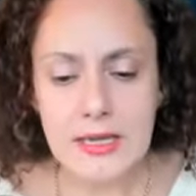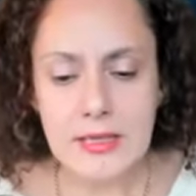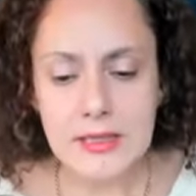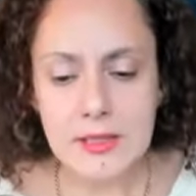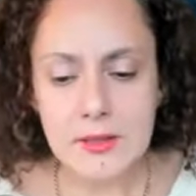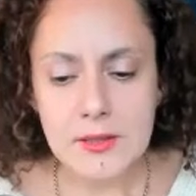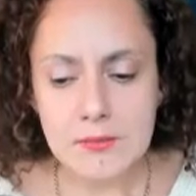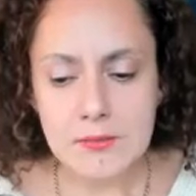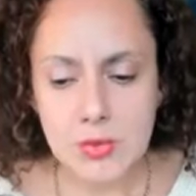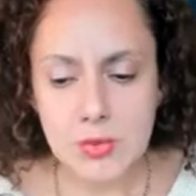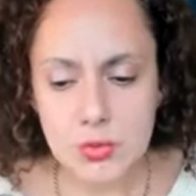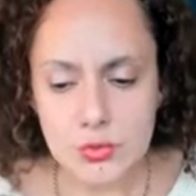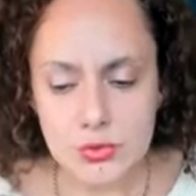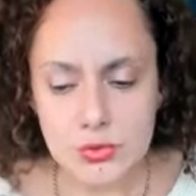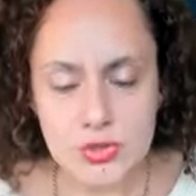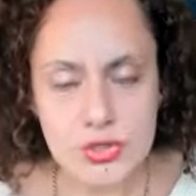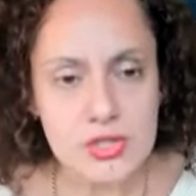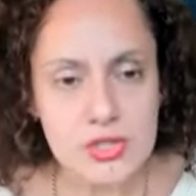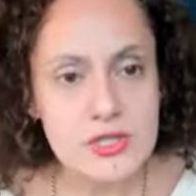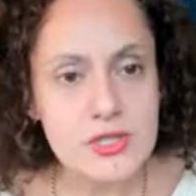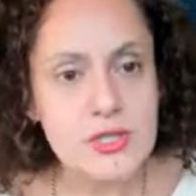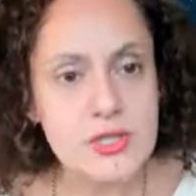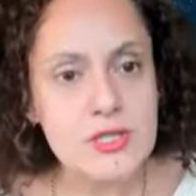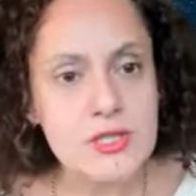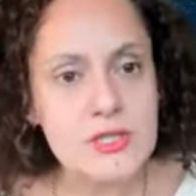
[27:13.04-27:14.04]

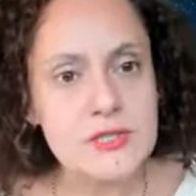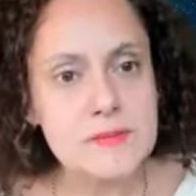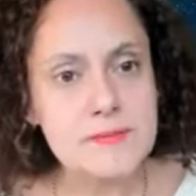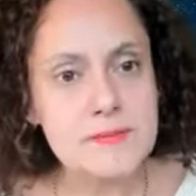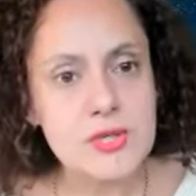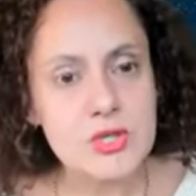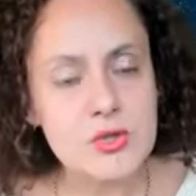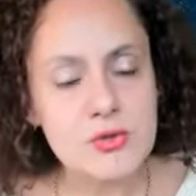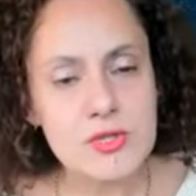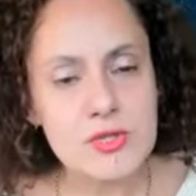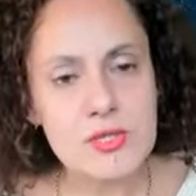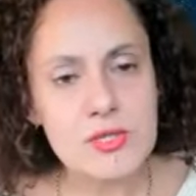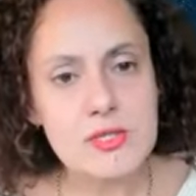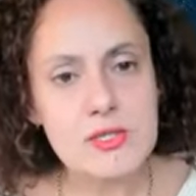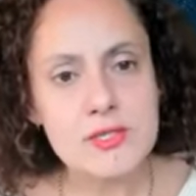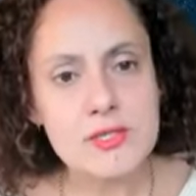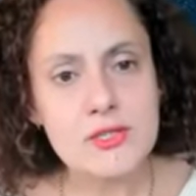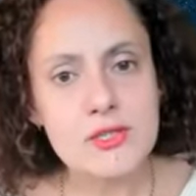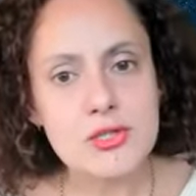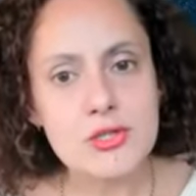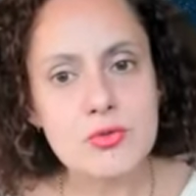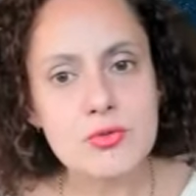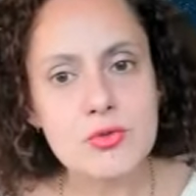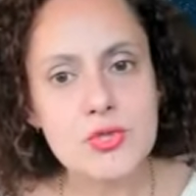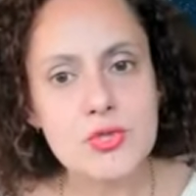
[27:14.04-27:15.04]
emotions and
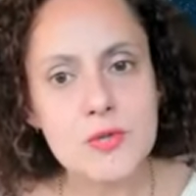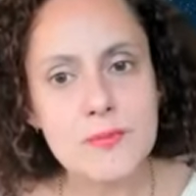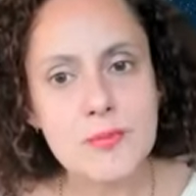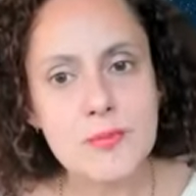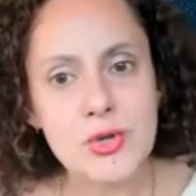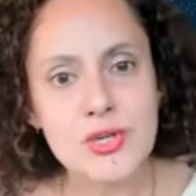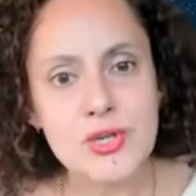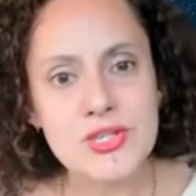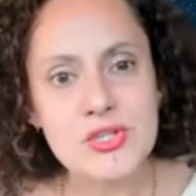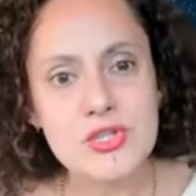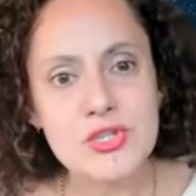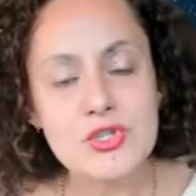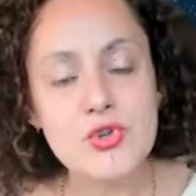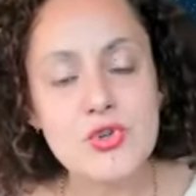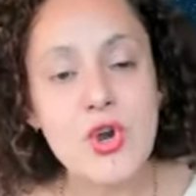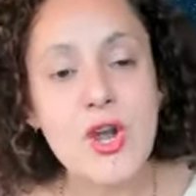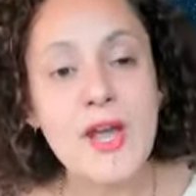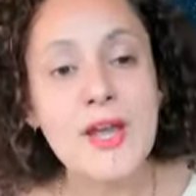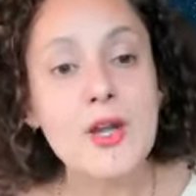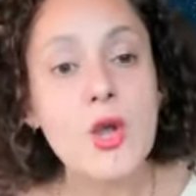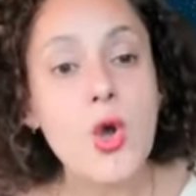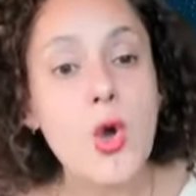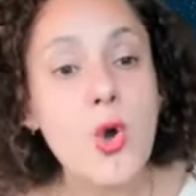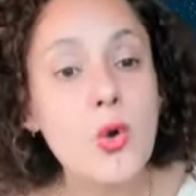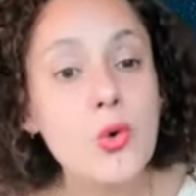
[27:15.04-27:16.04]
experiences through their body to try
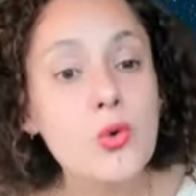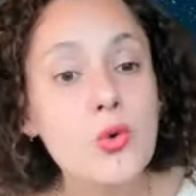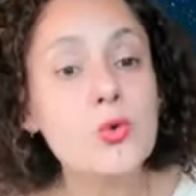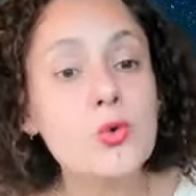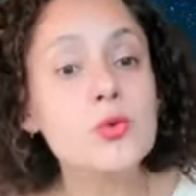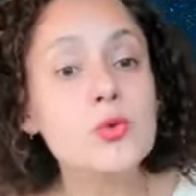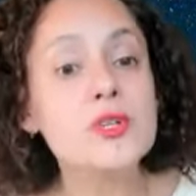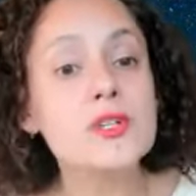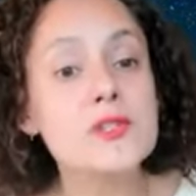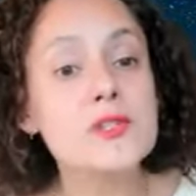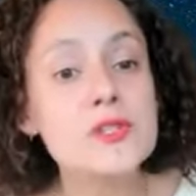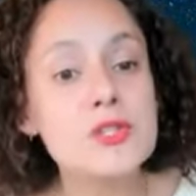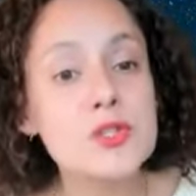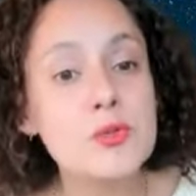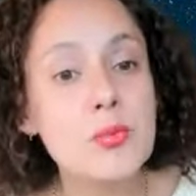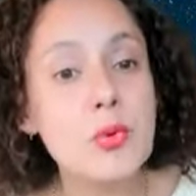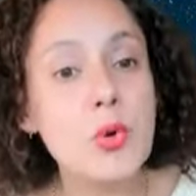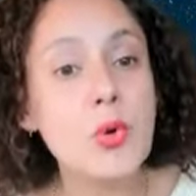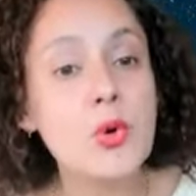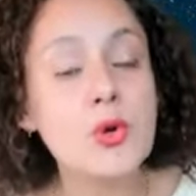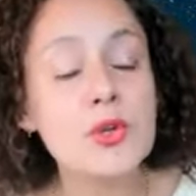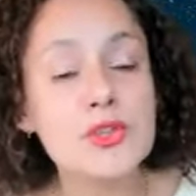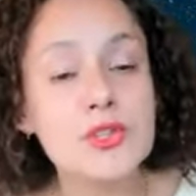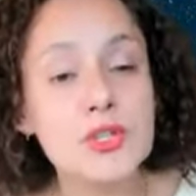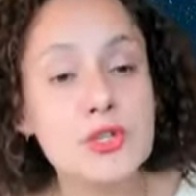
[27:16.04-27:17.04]
and hold and
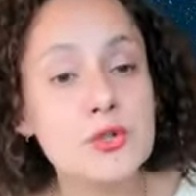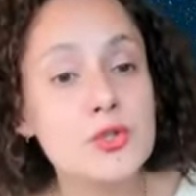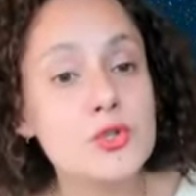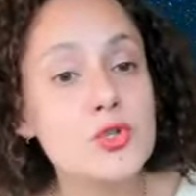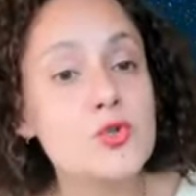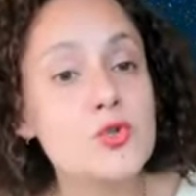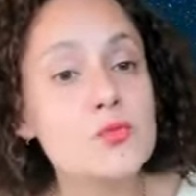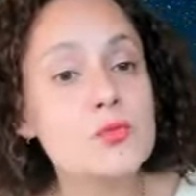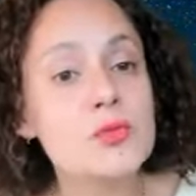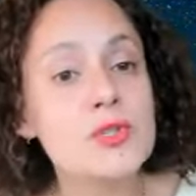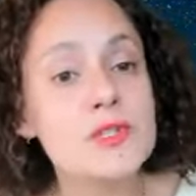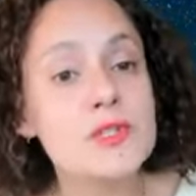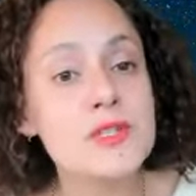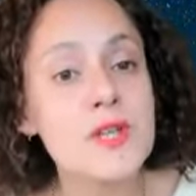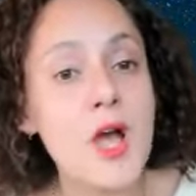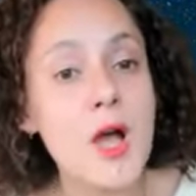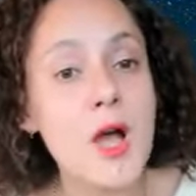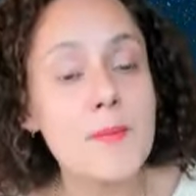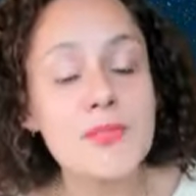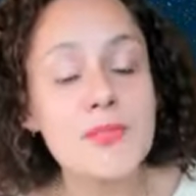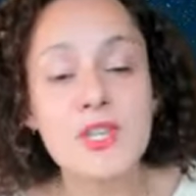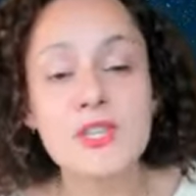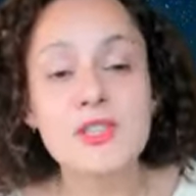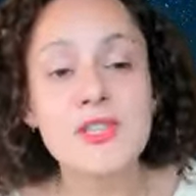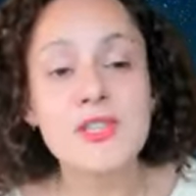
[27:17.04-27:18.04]
support their humans
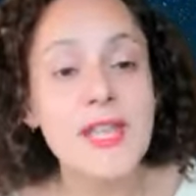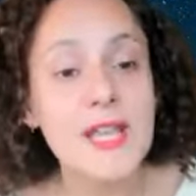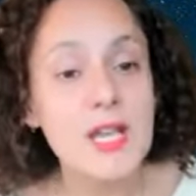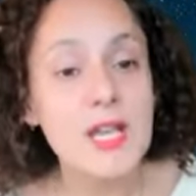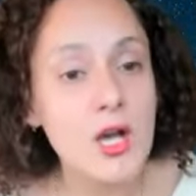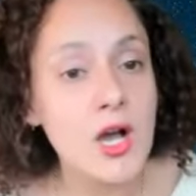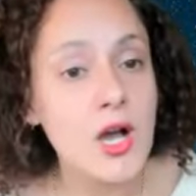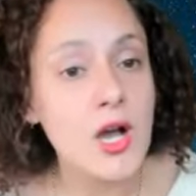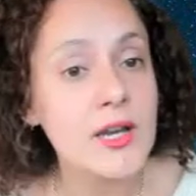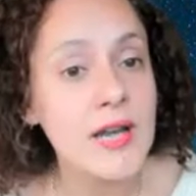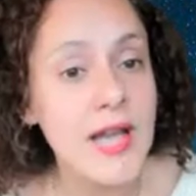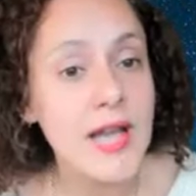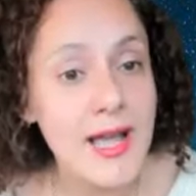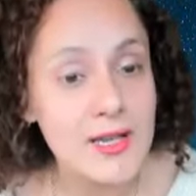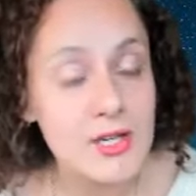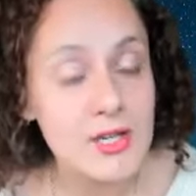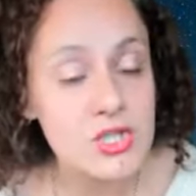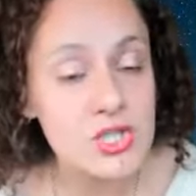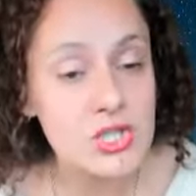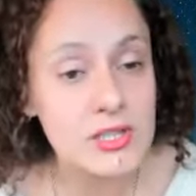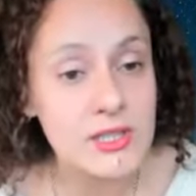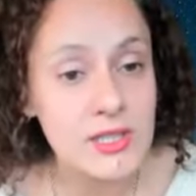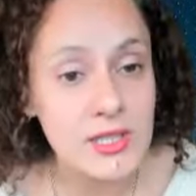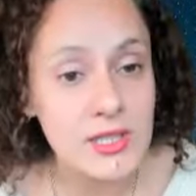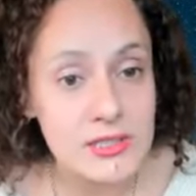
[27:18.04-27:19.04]
up that they can't
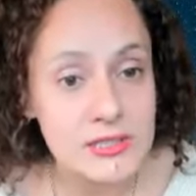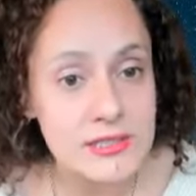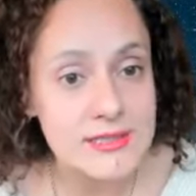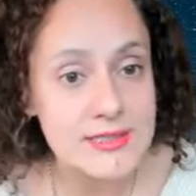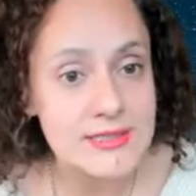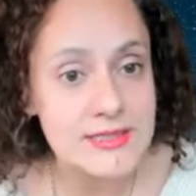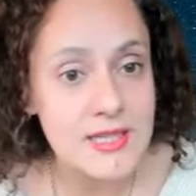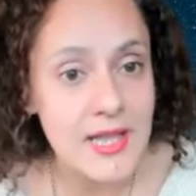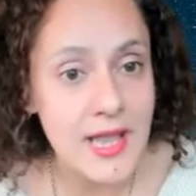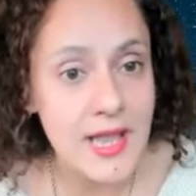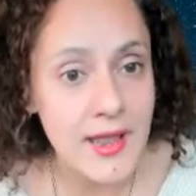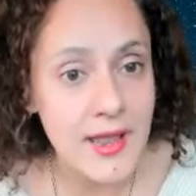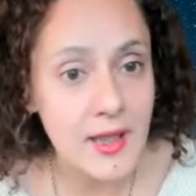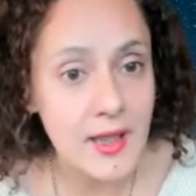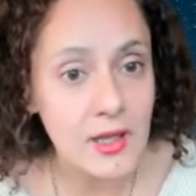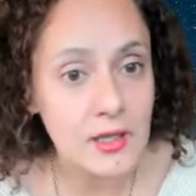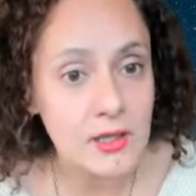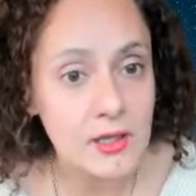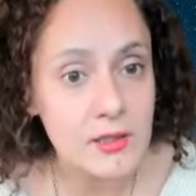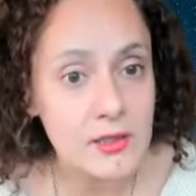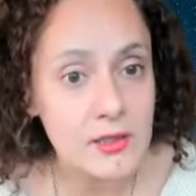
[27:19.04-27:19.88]
actually understand.